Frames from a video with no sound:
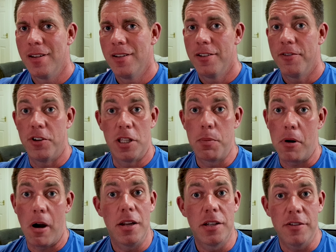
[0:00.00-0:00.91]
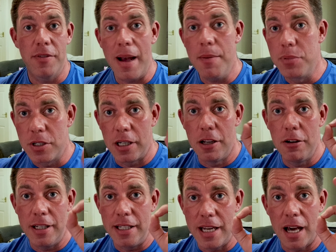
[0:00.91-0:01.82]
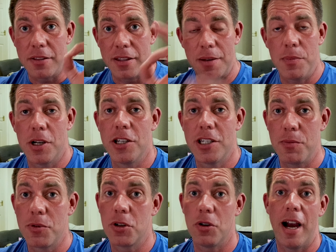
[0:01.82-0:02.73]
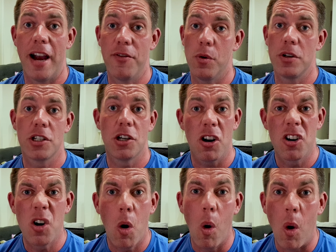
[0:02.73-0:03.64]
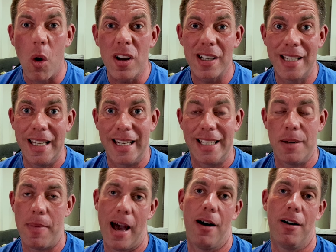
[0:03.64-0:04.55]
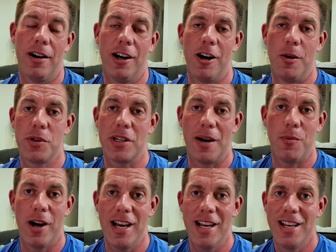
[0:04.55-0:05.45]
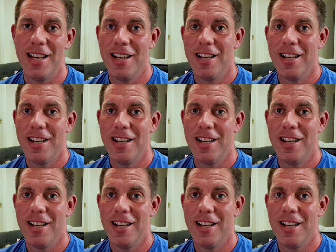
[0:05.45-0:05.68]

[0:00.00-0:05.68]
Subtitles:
for the price of absolutely nothing, because I'm sure everyone's got a cork kicking about at home somewhere.